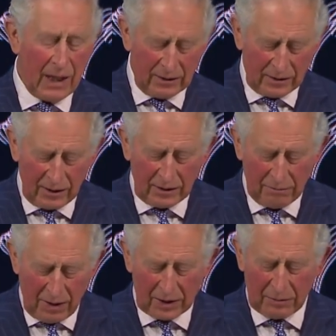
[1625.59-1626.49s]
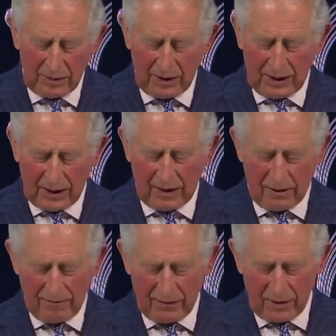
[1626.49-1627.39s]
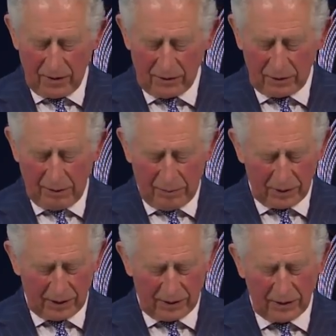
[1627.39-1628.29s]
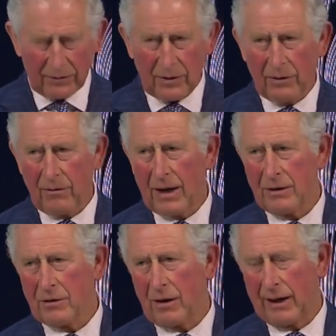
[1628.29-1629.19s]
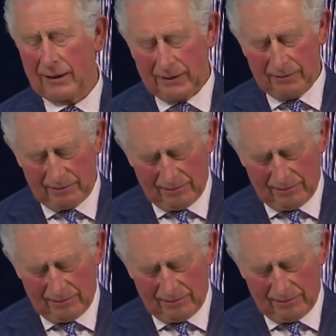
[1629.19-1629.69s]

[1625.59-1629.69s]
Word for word: as this must be the year that we put ourselves on the right track.